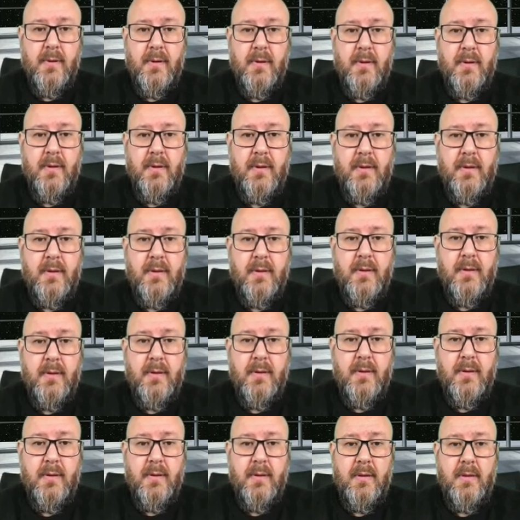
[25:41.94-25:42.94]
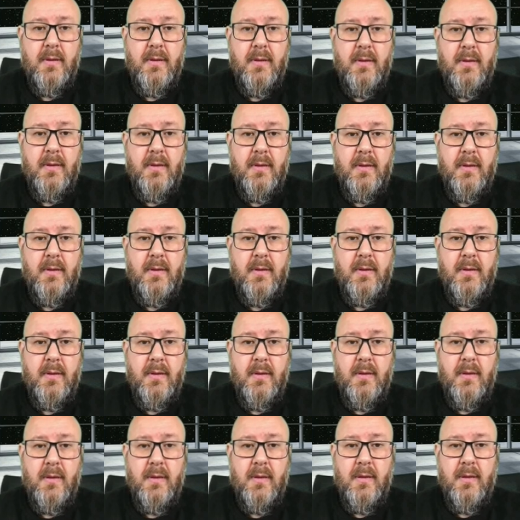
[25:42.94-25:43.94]

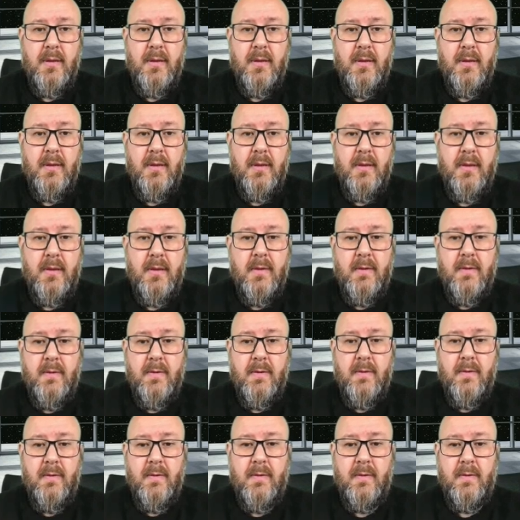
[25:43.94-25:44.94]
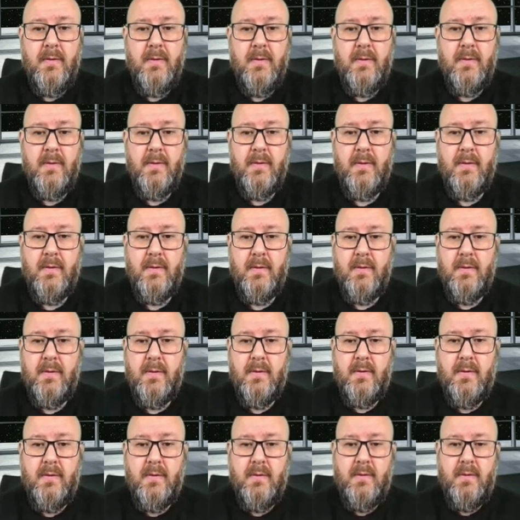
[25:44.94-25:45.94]

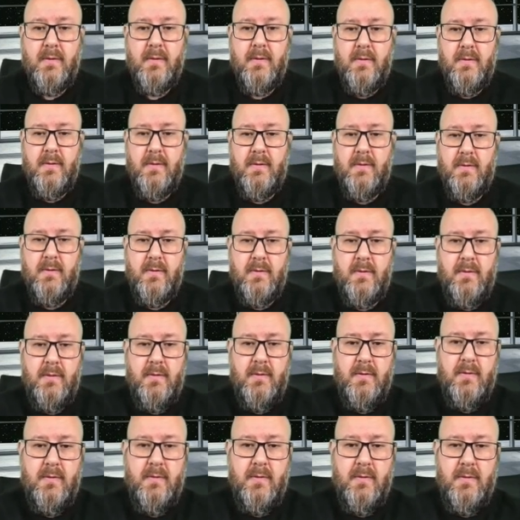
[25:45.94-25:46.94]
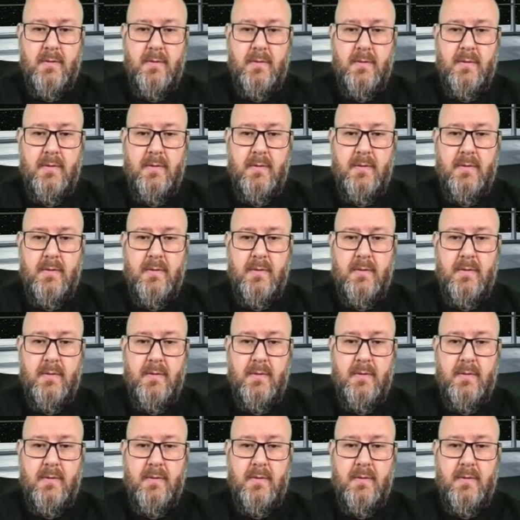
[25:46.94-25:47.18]
This person isn't speaking.